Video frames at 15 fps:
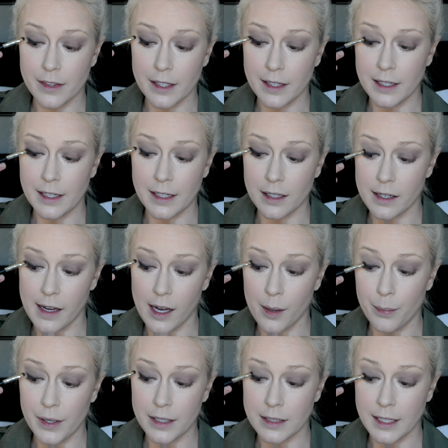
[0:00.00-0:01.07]
thickening it
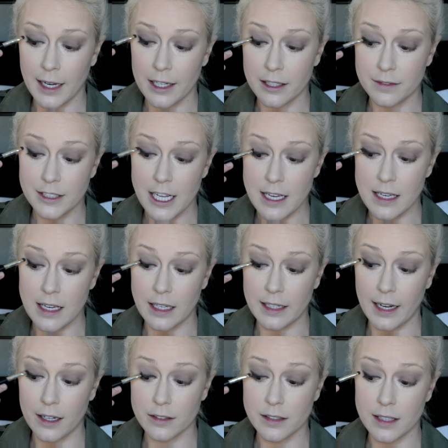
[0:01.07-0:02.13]
up and kind of taking it
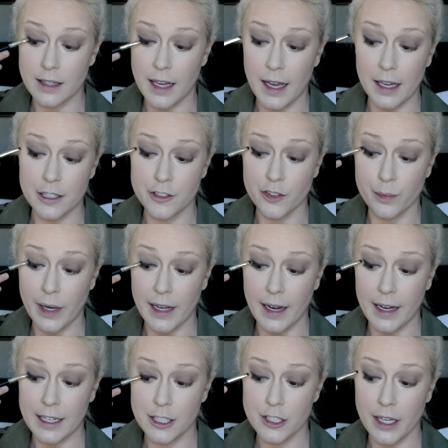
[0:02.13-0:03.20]
out to the edge of my
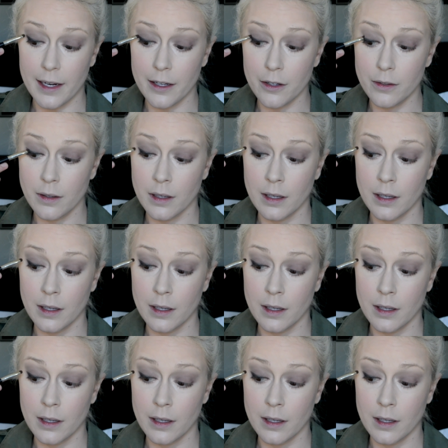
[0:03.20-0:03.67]
eyeshadow.